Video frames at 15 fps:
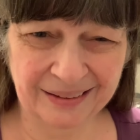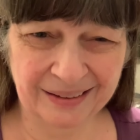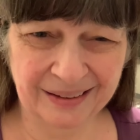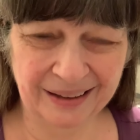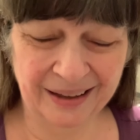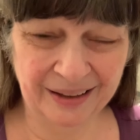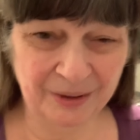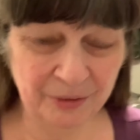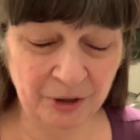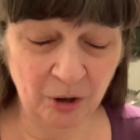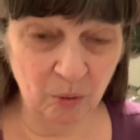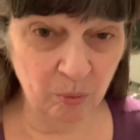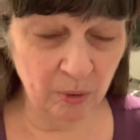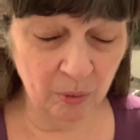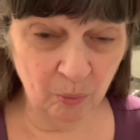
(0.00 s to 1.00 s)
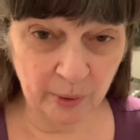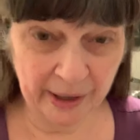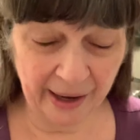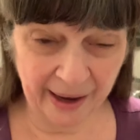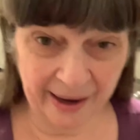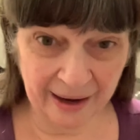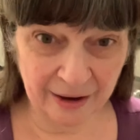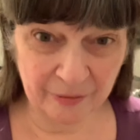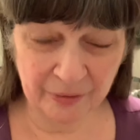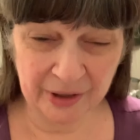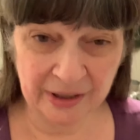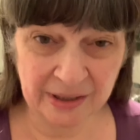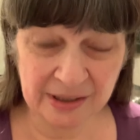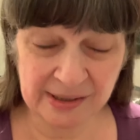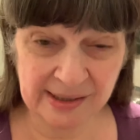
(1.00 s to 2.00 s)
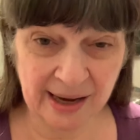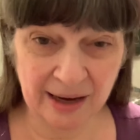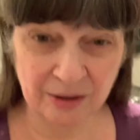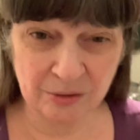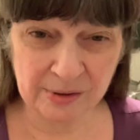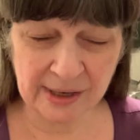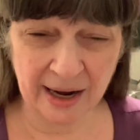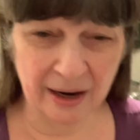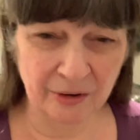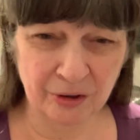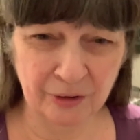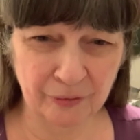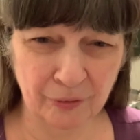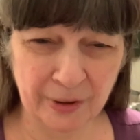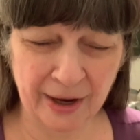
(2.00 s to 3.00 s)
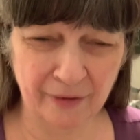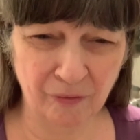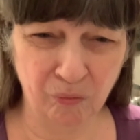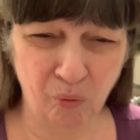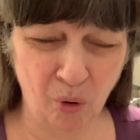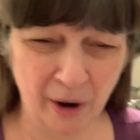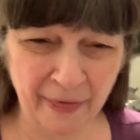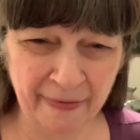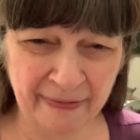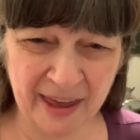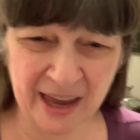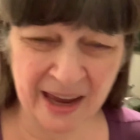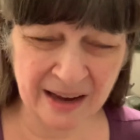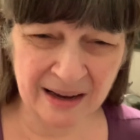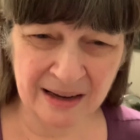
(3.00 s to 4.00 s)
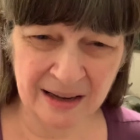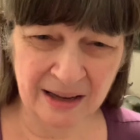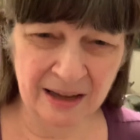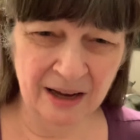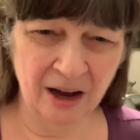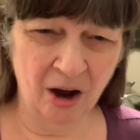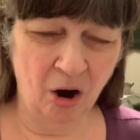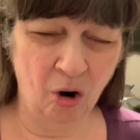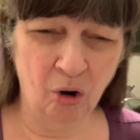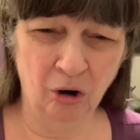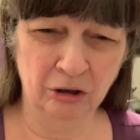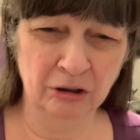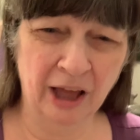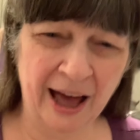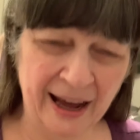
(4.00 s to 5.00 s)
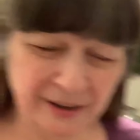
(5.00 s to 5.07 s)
I don't know what we have in this house. I don't know if we have one thing or a lot